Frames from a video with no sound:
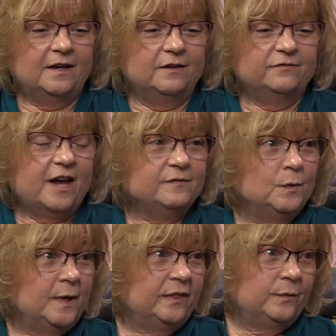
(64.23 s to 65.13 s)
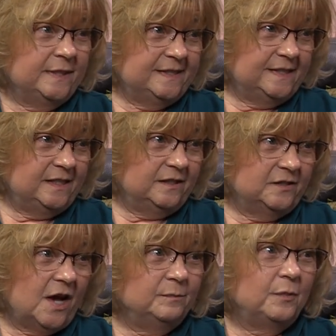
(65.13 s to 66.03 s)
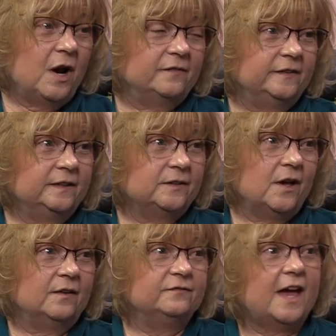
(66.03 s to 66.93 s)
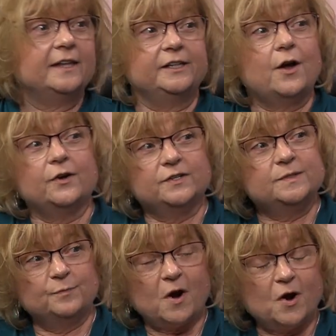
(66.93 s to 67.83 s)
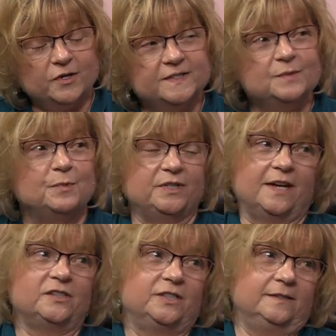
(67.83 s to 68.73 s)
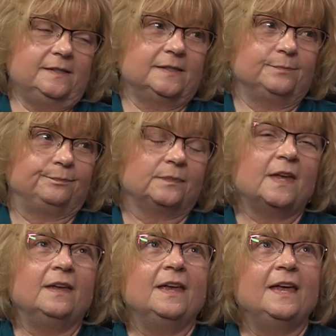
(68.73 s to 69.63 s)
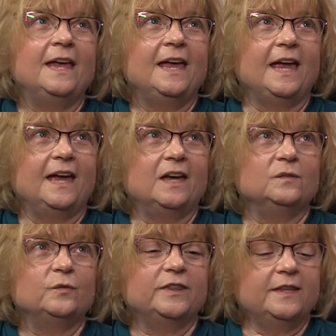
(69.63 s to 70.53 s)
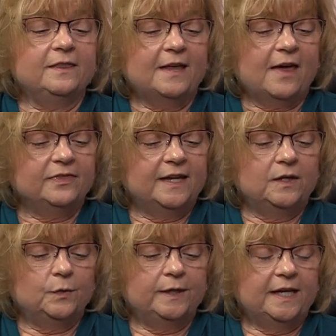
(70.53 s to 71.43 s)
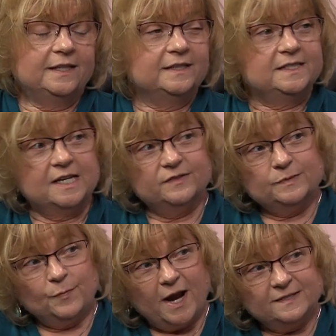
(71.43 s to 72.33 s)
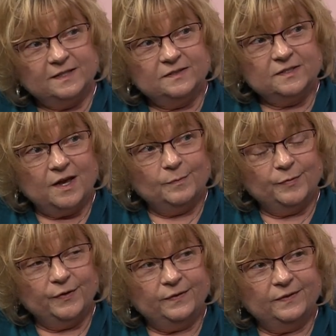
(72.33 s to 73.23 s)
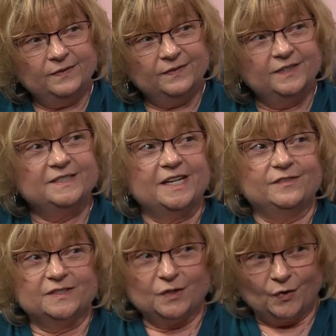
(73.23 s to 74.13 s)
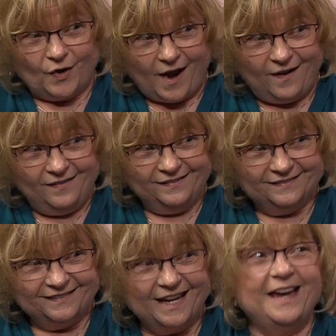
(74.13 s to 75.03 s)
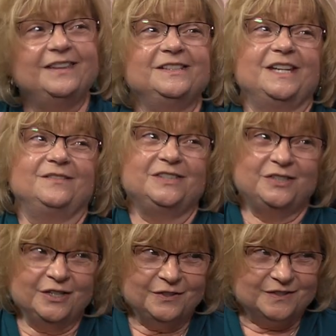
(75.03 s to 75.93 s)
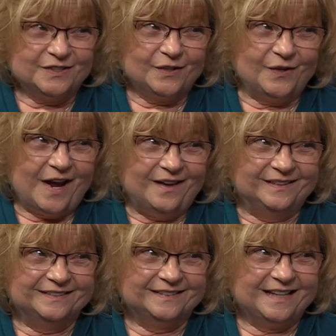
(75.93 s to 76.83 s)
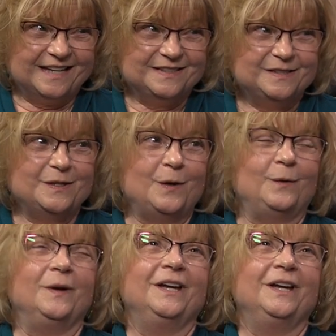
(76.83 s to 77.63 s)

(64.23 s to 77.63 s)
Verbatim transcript: a 501(c)(3) nonprofit called Valley Artists Productions. And within that, they created the Davis Brass Ensemble, the Davis Chorale, and the Davis Children's Chorale. And so